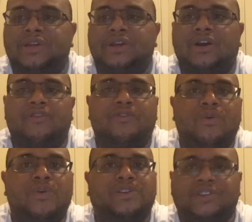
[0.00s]
Of
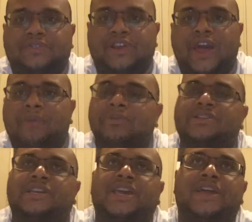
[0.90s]
course, if it happens
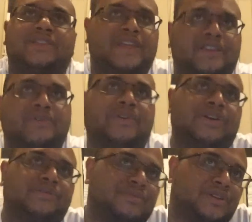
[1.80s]
again, then
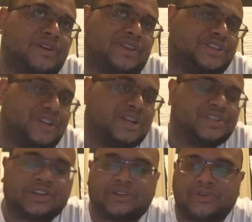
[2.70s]
and the judge
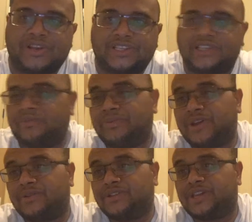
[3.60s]
increases the
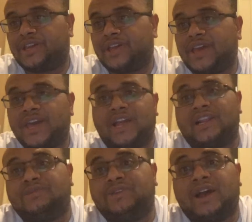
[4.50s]
penalty,
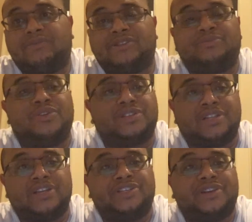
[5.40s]
and this time this person
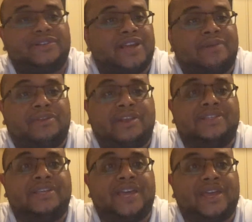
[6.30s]
does jail time, and let's
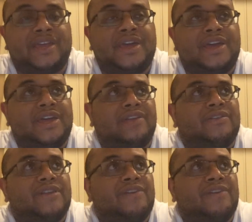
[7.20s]
say it's not